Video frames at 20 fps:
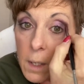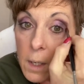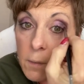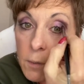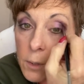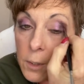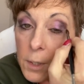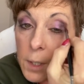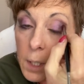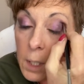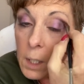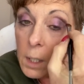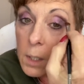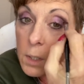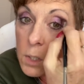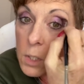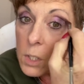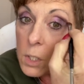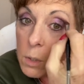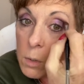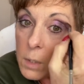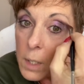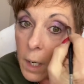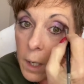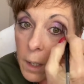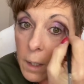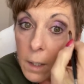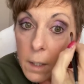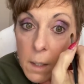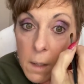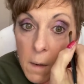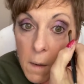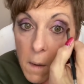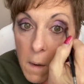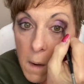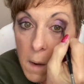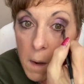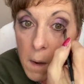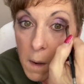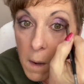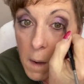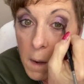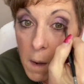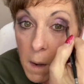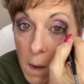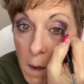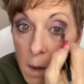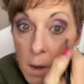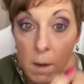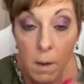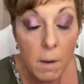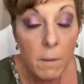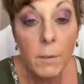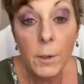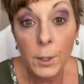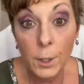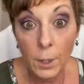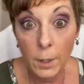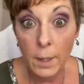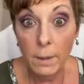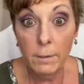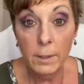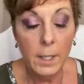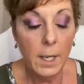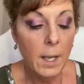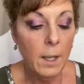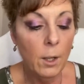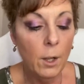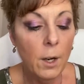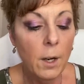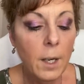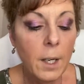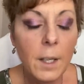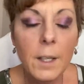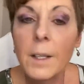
you're thinking it's too dark for your everyday look.